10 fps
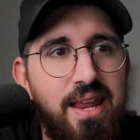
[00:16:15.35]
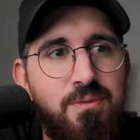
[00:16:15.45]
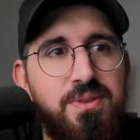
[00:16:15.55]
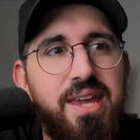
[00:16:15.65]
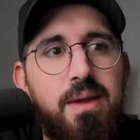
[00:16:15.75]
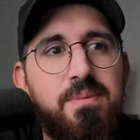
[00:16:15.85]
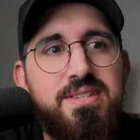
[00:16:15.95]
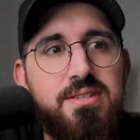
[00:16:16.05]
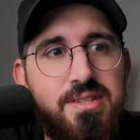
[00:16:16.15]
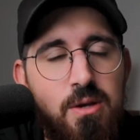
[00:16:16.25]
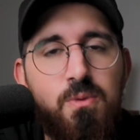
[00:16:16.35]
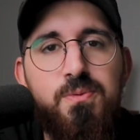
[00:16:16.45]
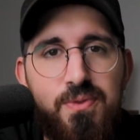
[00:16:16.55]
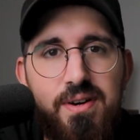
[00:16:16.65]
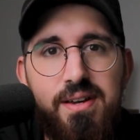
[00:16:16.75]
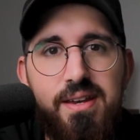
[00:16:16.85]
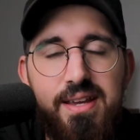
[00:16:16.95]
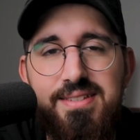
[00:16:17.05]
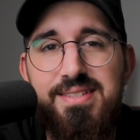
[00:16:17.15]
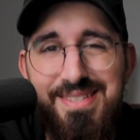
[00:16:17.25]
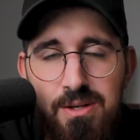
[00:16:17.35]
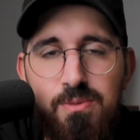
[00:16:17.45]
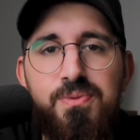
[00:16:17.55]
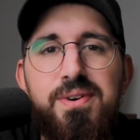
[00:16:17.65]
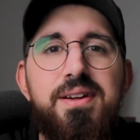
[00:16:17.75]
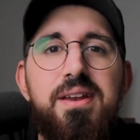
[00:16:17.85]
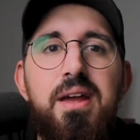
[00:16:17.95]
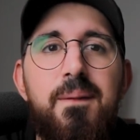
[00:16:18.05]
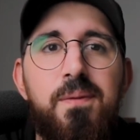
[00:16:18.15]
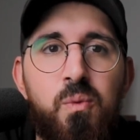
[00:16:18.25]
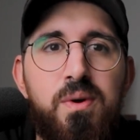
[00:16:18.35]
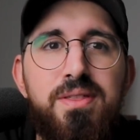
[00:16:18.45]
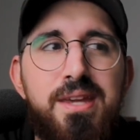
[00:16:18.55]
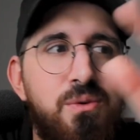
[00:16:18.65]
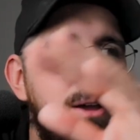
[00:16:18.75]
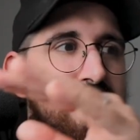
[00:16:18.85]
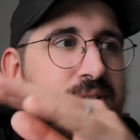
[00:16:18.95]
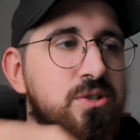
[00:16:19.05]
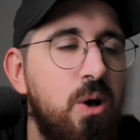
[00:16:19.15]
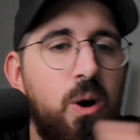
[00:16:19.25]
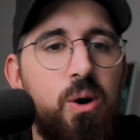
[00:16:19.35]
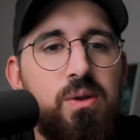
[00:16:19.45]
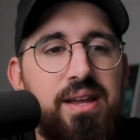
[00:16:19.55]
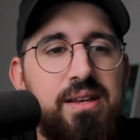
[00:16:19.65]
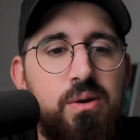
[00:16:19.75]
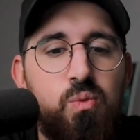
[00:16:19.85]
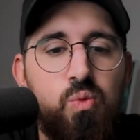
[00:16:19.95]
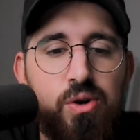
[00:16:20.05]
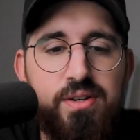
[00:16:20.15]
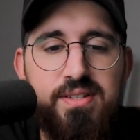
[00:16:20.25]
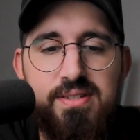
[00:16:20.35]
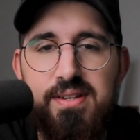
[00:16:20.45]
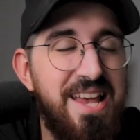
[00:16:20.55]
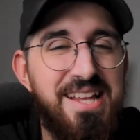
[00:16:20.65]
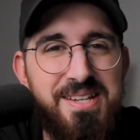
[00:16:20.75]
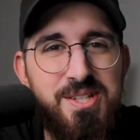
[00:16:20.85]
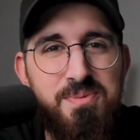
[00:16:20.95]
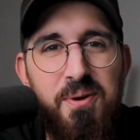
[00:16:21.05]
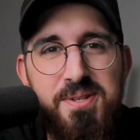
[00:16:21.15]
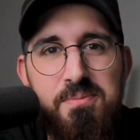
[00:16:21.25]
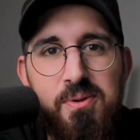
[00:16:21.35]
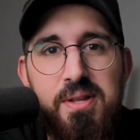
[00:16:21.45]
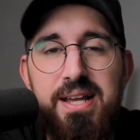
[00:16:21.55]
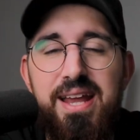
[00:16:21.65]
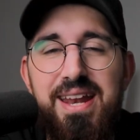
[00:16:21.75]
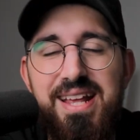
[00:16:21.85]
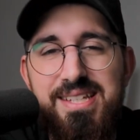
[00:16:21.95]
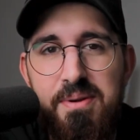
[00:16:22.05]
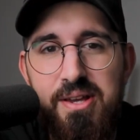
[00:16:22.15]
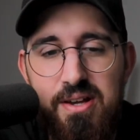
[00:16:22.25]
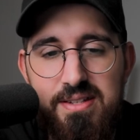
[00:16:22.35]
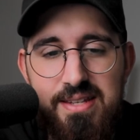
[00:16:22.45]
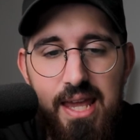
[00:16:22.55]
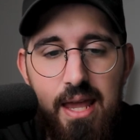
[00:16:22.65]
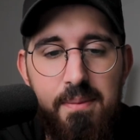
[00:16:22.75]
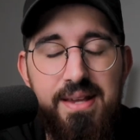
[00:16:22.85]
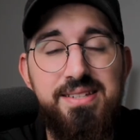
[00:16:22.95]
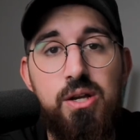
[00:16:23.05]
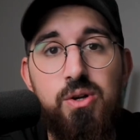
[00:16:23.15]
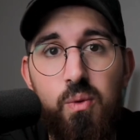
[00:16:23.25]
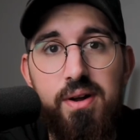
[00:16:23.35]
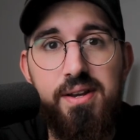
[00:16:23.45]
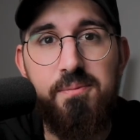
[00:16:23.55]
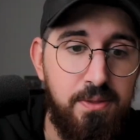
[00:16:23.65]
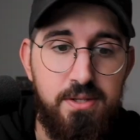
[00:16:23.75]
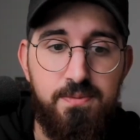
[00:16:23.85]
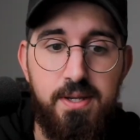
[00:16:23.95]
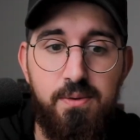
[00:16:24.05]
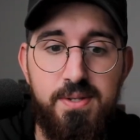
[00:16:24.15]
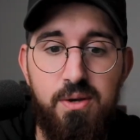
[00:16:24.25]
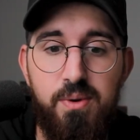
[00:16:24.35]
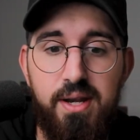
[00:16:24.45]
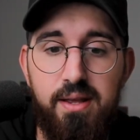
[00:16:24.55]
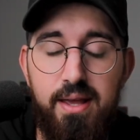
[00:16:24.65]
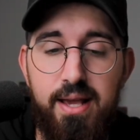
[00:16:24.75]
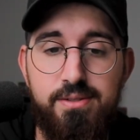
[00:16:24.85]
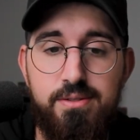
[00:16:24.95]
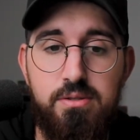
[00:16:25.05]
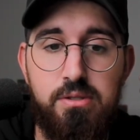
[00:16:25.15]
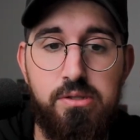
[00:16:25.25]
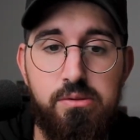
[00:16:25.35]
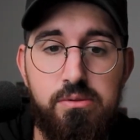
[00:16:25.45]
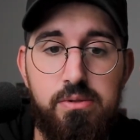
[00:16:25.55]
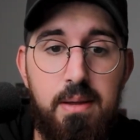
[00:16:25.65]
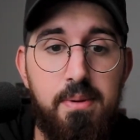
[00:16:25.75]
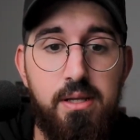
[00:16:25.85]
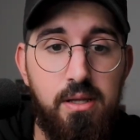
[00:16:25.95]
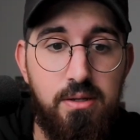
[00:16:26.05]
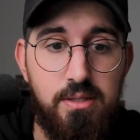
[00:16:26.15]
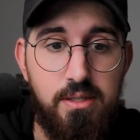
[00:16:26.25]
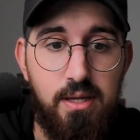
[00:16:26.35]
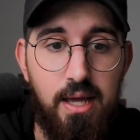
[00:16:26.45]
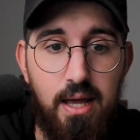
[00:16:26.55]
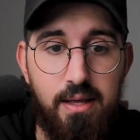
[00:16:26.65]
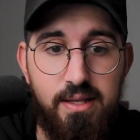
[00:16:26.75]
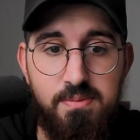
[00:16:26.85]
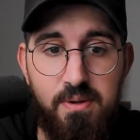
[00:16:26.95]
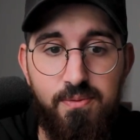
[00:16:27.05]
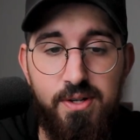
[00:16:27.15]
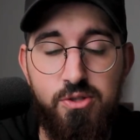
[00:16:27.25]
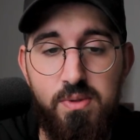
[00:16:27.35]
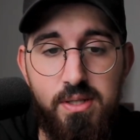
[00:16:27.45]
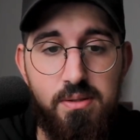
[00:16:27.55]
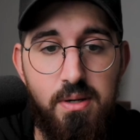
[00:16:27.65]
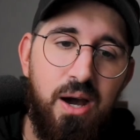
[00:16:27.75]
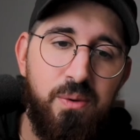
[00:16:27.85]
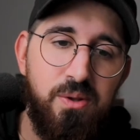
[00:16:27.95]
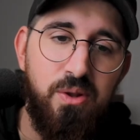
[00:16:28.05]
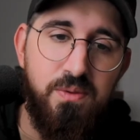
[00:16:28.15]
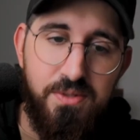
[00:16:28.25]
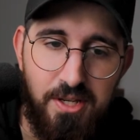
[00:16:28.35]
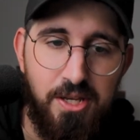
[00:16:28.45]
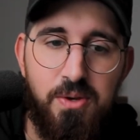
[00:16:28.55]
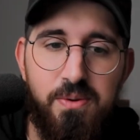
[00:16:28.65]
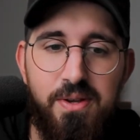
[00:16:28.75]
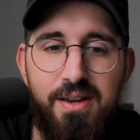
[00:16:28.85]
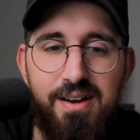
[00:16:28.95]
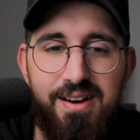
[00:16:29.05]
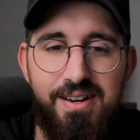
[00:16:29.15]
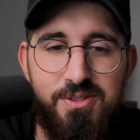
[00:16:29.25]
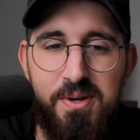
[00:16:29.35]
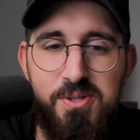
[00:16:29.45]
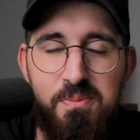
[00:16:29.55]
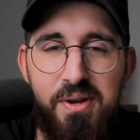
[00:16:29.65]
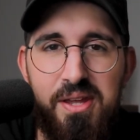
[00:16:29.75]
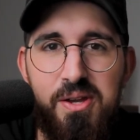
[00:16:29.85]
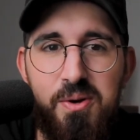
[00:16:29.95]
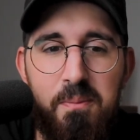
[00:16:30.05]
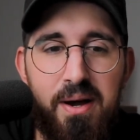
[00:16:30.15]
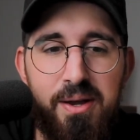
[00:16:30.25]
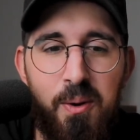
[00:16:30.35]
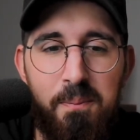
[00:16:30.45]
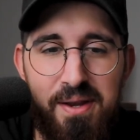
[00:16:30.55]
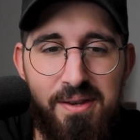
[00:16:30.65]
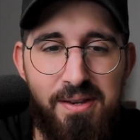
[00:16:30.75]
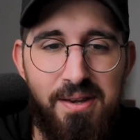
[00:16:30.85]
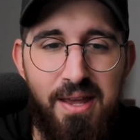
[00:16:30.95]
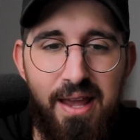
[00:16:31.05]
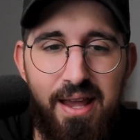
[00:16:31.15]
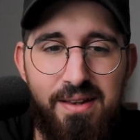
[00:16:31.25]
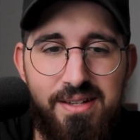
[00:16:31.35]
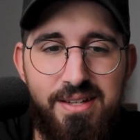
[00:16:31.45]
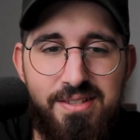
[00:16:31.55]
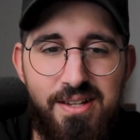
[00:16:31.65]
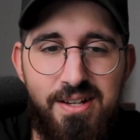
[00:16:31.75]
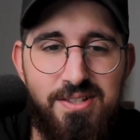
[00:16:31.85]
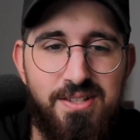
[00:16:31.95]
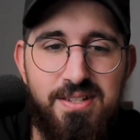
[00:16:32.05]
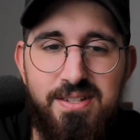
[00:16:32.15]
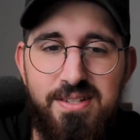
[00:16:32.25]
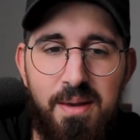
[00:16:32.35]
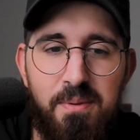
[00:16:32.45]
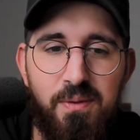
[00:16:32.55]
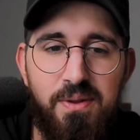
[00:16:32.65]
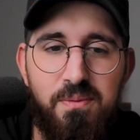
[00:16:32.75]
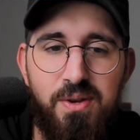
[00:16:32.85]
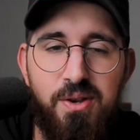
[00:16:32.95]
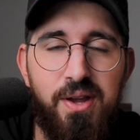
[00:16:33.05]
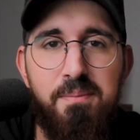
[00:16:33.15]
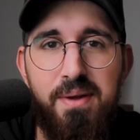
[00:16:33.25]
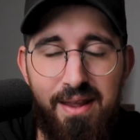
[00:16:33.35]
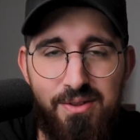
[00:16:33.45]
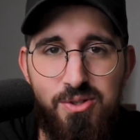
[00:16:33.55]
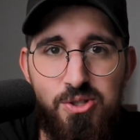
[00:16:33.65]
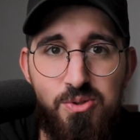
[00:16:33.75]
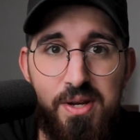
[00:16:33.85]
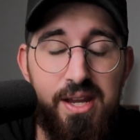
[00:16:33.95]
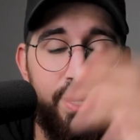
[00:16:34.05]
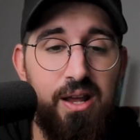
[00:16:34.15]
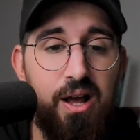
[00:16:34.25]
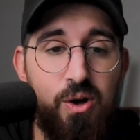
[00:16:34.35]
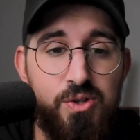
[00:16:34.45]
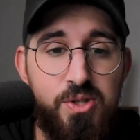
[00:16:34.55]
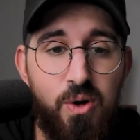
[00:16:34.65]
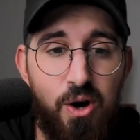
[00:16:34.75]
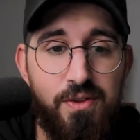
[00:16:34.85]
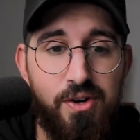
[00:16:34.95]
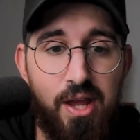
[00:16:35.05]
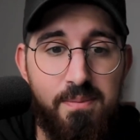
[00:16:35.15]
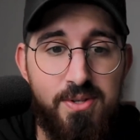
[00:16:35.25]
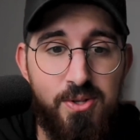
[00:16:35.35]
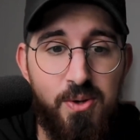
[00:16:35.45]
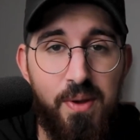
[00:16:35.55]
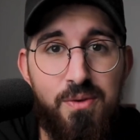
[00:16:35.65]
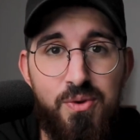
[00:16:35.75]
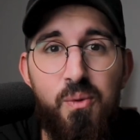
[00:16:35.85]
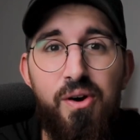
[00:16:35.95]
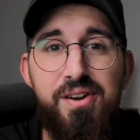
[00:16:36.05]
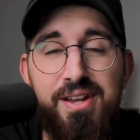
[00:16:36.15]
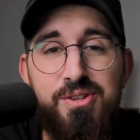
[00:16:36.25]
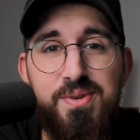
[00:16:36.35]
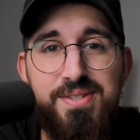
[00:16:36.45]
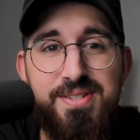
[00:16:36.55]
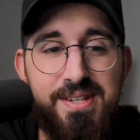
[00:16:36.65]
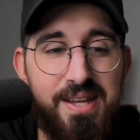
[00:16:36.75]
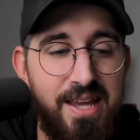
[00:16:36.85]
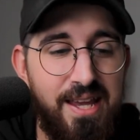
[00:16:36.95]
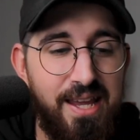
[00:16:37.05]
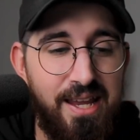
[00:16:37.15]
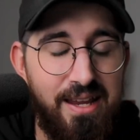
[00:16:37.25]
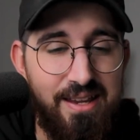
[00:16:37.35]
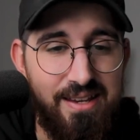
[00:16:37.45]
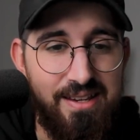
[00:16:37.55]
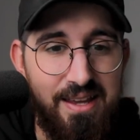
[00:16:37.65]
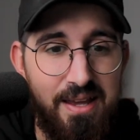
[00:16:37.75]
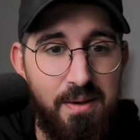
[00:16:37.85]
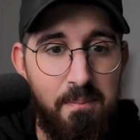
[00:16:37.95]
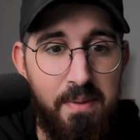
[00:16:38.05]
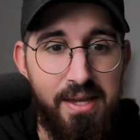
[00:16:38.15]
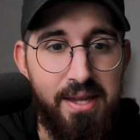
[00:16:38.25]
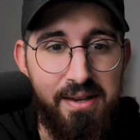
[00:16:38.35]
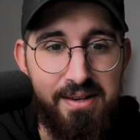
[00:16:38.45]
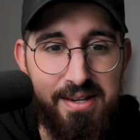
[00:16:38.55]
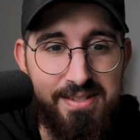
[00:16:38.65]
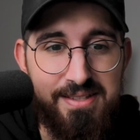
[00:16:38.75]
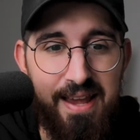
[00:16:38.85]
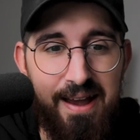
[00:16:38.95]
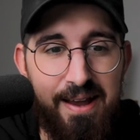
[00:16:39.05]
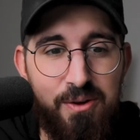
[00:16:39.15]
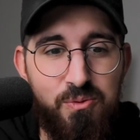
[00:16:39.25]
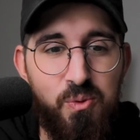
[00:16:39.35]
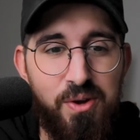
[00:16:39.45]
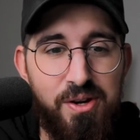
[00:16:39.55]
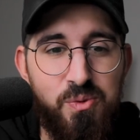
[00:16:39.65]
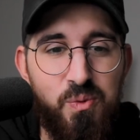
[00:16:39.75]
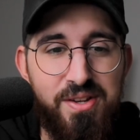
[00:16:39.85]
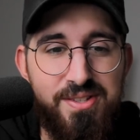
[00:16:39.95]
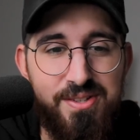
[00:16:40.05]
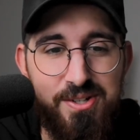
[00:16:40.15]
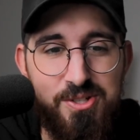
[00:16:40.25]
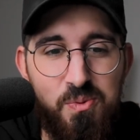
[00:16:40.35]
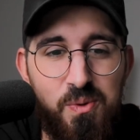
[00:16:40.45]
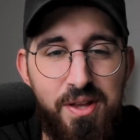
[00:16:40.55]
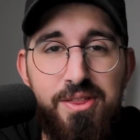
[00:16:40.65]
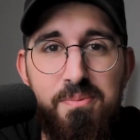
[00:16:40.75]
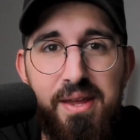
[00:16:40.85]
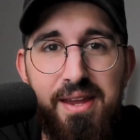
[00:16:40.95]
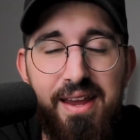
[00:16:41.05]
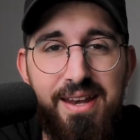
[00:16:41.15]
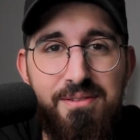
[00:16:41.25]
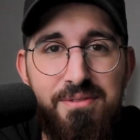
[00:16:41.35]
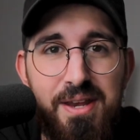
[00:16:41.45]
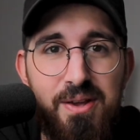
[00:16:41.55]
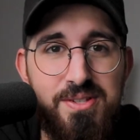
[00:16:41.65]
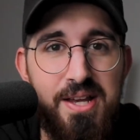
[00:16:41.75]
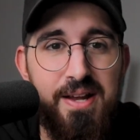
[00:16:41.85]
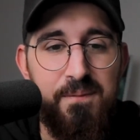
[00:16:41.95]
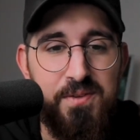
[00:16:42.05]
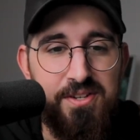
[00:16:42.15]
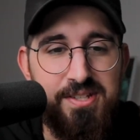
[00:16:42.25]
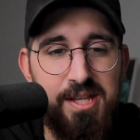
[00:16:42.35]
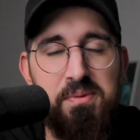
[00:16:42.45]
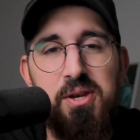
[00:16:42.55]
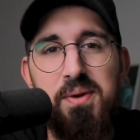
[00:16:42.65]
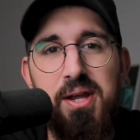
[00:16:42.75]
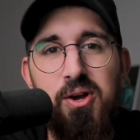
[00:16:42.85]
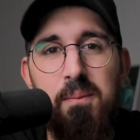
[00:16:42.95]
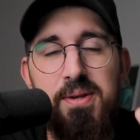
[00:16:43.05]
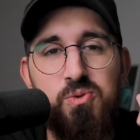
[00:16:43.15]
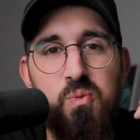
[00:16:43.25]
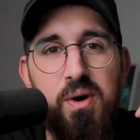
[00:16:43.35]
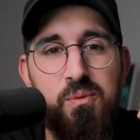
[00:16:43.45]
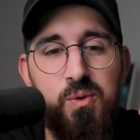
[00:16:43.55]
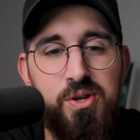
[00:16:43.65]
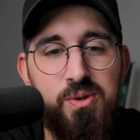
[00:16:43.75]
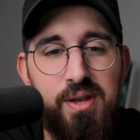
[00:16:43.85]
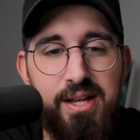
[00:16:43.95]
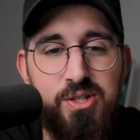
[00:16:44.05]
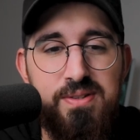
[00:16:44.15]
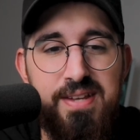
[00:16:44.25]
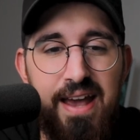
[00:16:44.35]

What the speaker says: if the game is still fun with the graphics all in the worst settings possible, it is because the game is a good one. This video is already extremely long. It's my first one. I will continue trying to bring you my opinion and the discussions about the video game industry and also other games. So if you are interested in making this kind of weird research with me in the videos, just let me know in the comments what would you like to